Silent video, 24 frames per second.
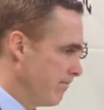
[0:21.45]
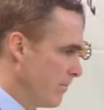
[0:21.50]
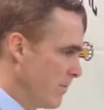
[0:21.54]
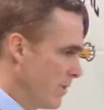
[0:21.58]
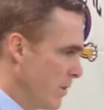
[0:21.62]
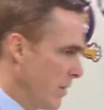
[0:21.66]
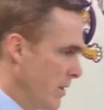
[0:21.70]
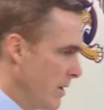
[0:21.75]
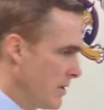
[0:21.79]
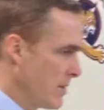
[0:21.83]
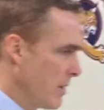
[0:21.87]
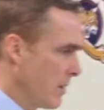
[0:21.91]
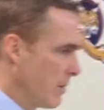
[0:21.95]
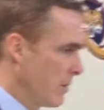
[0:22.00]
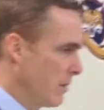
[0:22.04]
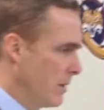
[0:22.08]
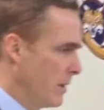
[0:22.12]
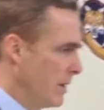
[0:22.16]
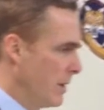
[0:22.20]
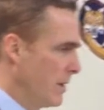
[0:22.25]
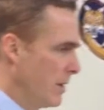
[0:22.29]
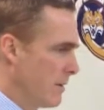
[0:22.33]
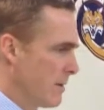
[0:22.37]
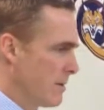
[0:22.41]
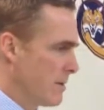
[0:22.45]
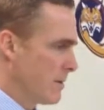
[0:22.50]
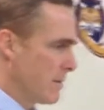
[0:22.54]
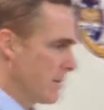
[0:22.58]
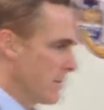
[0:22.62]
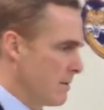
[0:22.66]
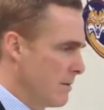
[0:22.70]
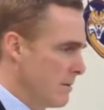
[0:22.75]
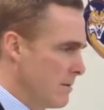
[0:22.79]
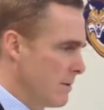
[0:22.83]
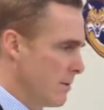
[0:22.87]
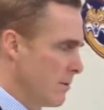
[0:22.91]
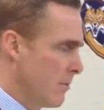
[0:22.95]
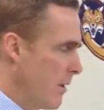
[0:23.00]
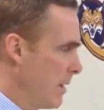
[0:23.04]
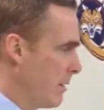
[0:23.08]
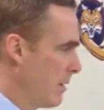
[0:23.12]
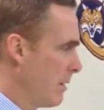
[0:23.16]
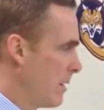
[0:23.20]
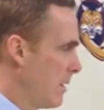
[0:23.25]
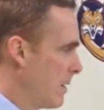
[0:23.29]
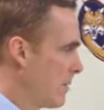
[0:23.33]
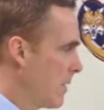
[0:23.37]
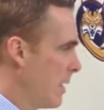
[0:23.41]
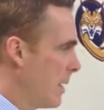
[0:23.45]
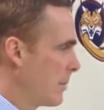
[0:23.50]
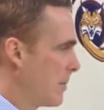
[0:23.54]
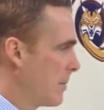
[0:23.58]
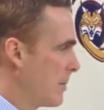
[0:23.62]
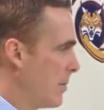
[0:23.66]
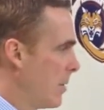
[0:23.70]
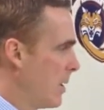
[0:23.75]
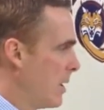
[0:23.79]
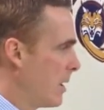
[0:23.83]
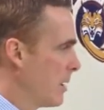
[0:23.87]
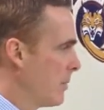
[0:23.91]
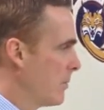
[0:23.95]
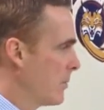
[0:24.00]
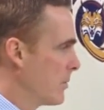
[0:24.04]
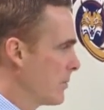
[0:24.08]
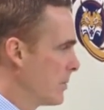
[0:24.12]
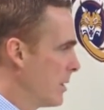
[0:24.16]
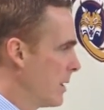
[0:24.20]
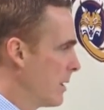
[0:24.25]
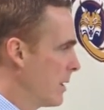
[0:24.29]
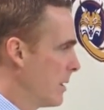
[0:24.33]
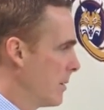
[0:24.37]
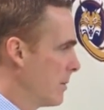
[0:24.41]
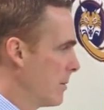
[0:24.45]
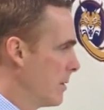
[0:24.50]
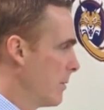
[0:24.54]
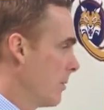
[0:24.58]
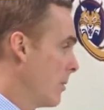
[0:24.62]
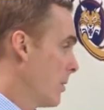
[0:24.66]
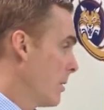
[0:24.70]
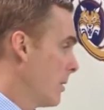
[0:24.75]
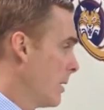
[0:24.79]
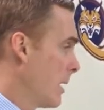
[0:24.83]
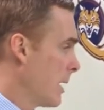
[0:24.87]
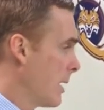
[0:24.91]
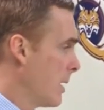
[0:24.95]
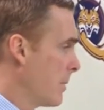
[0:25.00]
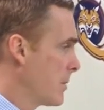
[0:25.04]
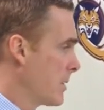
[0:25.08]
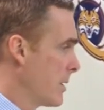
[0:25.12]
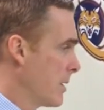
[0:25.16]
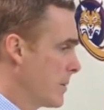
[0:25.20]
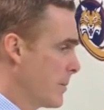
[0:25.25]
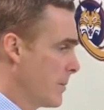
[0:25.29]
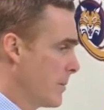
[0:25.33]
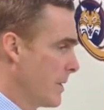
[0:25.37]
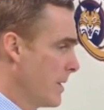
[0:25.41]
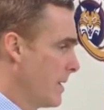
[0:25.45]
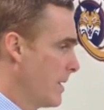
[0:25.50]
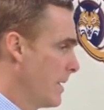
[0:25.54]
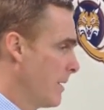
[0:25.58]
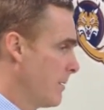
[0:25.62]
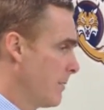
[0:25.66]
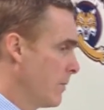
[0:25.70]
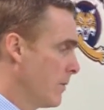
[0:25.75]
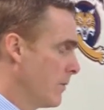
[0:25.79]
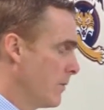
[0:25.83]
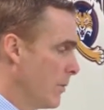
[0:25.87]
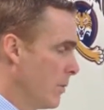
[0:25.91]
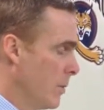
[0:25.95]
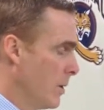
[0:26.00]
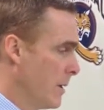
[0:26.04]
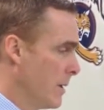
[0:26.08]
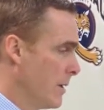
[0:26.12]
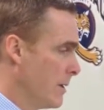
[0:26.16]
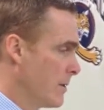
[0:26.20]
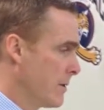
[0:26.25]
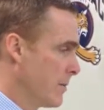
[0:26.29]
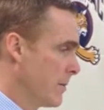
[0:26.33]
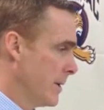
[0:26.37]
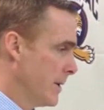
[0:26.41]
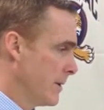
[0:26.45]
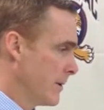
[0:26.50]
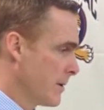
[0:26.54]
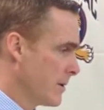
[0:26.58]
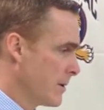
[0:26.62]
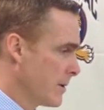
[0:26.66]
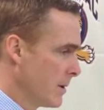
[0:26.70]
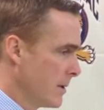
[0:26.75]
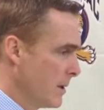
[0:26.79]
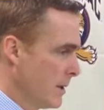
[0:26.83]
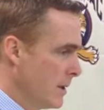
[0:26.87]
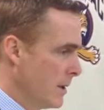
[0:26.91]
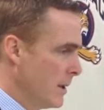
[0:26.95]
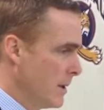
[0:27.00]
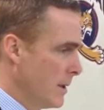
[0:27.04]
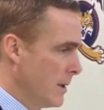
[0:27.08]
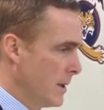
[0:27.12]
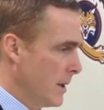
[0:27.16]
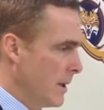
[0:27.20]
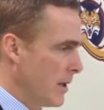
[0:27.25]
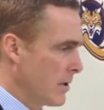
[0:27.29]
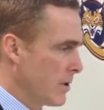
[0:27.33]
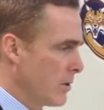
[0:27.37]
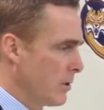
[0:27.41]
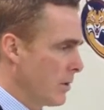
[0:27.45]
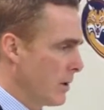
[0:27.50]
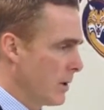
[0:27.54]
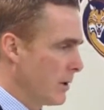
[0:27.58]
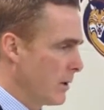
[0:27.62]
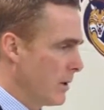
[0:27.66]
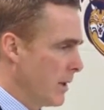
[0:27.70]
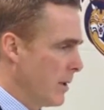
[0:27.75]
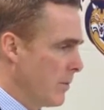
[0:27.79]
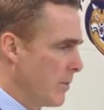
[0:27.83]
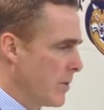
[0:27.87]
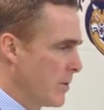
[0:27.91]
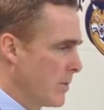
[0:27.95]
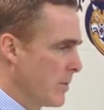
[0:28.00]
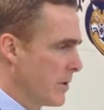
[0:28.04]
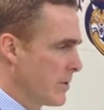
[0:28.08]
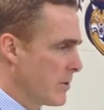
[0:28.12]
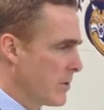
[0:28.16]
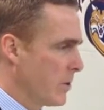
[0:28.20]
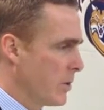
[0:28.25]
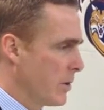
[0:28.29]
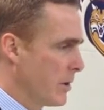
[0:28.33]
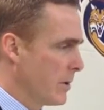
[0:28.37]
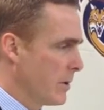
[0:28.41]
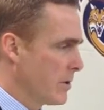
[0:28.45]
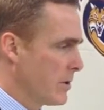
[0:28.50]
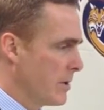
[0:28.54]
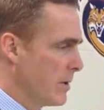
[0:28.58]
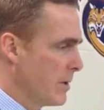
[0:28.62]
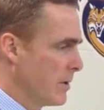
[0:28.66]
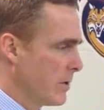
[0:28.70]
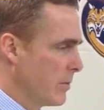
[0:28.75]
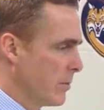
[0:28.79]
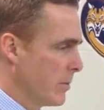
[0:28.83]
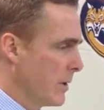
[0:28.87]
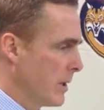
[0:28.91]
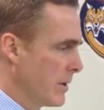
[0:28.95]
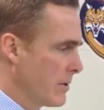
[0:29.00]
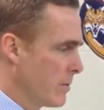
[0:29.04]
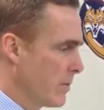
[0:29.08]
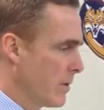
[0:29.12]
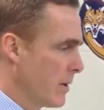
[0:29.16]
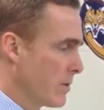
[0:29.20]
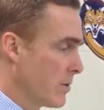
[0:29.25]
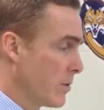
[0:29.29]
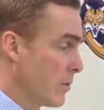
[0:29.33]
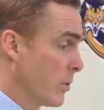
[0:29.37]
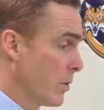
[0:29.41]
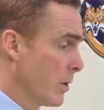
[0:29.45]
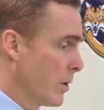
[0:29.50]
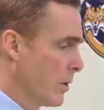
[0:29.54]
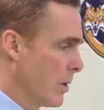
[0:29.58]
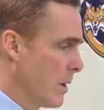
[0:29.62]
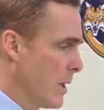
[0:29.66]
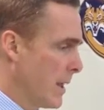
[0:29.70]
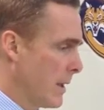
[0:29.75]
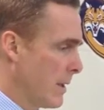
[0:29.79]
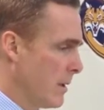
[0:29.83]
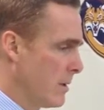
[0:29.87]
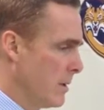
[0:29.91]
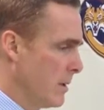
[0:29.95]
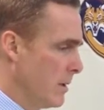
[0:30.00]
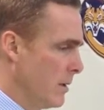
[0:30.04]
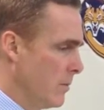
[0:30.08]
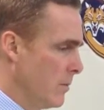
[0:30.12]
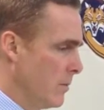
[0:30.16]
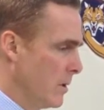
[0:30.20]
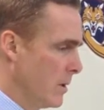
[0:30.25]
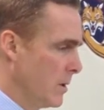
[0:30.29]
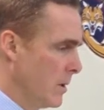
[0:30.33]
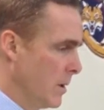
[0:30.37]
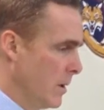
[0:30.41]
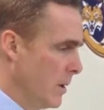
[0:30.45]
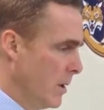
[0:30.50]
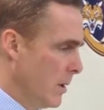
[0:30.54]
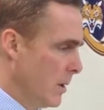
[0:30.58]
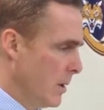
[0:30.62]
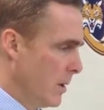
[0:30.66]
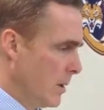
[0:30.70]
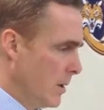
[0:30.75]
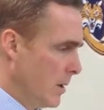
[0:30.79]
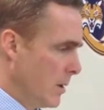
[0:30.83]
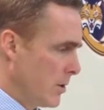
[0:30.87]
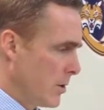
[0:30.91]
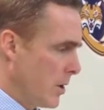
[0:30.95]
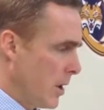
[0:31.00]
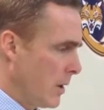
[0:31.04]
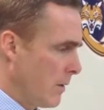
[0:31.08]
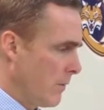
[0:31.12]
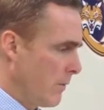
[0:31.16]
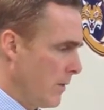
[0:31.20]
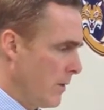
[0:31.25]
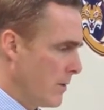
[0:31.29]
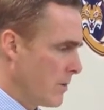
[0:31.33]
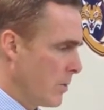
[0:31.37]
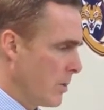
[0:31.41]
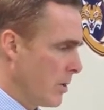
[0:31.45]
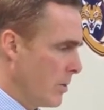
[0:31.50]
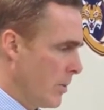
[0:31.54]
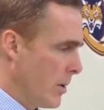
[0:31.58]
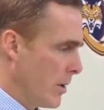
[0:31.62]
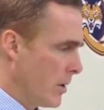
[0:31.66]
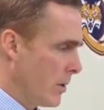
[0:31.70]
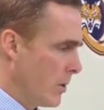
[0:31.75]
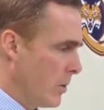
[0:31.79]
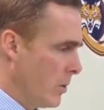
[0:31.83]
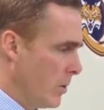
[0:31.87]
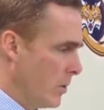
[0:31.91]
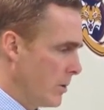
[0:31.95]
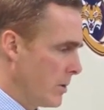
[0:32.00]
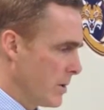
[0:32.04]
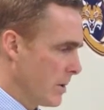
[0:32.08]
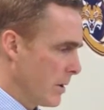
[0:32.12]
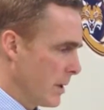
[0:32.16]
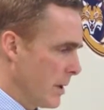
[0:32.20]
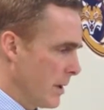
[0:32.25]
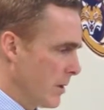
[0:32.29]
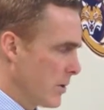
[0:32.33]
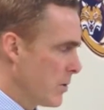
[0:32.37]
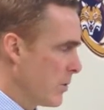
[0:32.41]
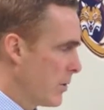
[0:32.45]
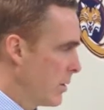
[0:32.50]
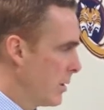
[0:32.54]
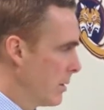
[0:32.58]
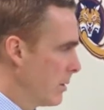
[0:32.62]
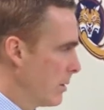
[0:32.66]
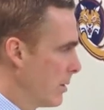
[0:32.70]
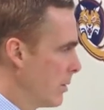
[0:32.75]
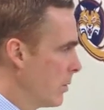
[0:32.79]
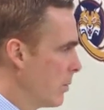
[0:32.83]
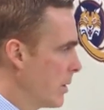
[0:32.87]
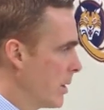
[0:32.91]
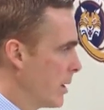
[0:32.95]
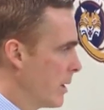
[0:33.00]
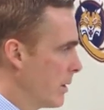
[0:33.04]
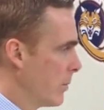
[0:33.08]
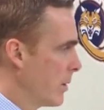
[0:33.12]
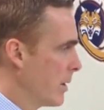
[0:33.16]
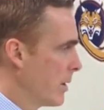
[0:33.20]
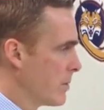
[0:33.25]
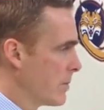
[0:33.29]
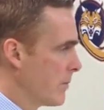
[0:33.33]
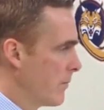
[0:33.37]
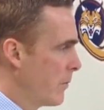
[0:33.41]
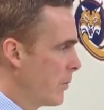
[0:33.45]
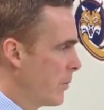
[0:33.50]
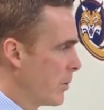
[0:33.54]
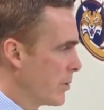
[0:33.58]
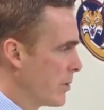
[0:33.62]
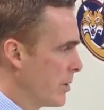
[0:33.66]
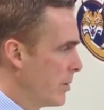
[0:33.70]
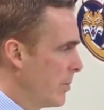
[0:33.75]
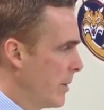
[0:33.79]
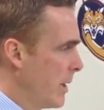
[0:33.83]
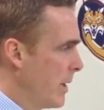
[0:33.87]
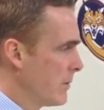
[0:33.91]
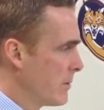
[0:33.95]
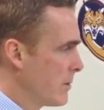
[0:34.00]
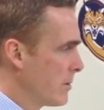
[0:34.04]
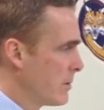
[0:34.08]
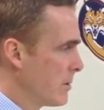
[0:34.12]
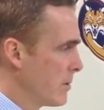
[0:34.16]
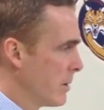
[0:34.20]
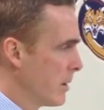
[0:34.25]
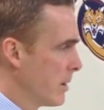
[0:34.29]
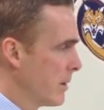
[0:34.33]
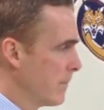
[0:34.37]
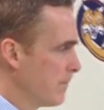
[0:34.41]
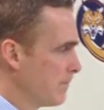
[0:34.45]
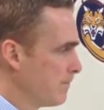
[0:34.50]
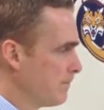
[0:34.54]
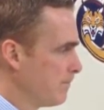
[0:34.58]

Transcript: you know, it's our league. It's it's a great league, top to bottom. There were a lot, there were a lot of upsets, but I don't know if it was. I mean, it's you should look at the numbers. But it's early in the season. But that's that's a really good hockey team, and Charlie Finn's one of the better goalies in the country, and you know, we got we got some fortunate bounces tonight.